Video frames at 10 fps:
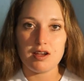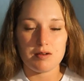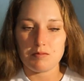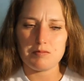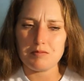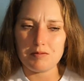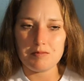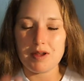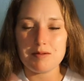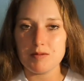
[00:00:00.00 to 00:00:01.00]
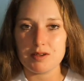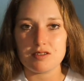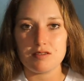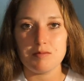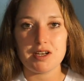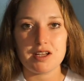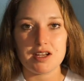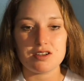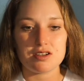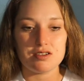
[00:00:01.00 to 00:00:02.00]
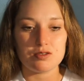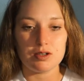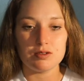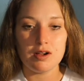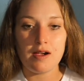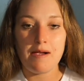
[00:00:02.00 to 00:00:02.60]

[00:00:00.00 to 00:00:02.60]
and maybe because of the medication as well.